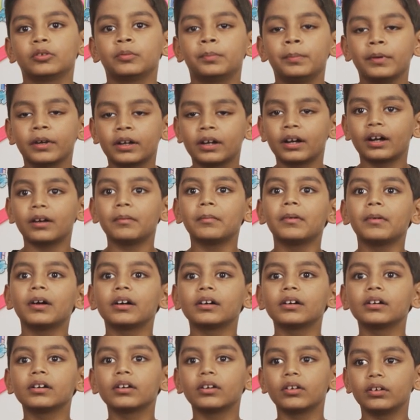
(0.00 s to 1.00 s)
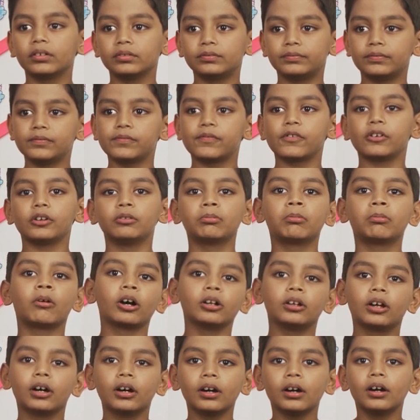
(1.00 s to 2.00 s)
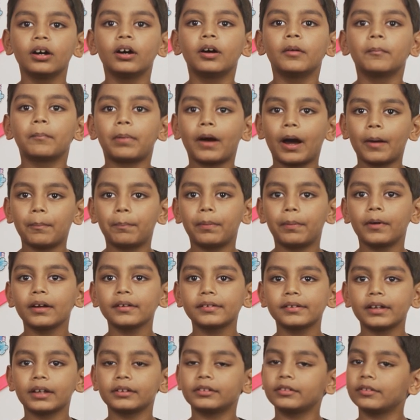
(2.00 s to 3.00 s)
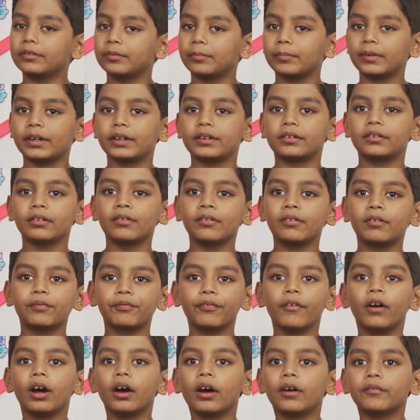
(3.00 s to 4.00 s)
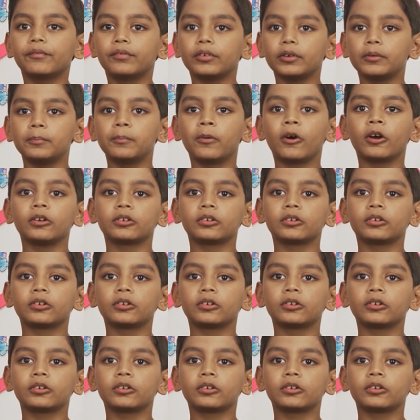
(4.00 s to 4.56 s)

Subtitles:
become a good footballer, Papa sent me to football